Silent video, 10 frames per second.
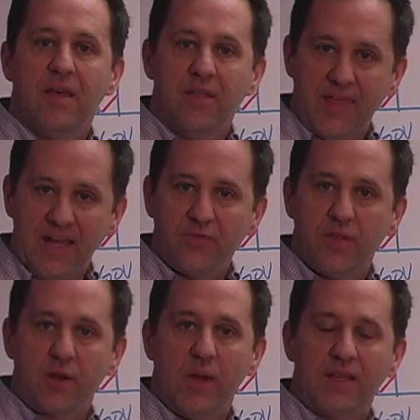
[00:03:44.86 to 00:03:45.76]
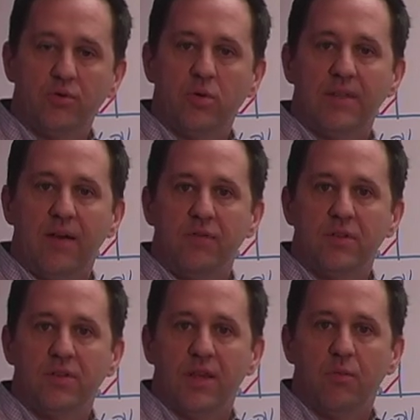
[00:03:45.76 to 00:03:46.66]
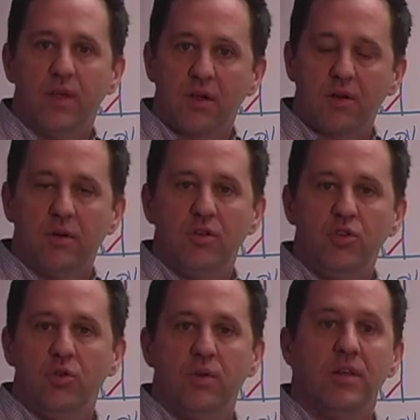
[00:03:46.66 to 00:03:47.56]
Thanks for the grassroots efforts, and we encourage you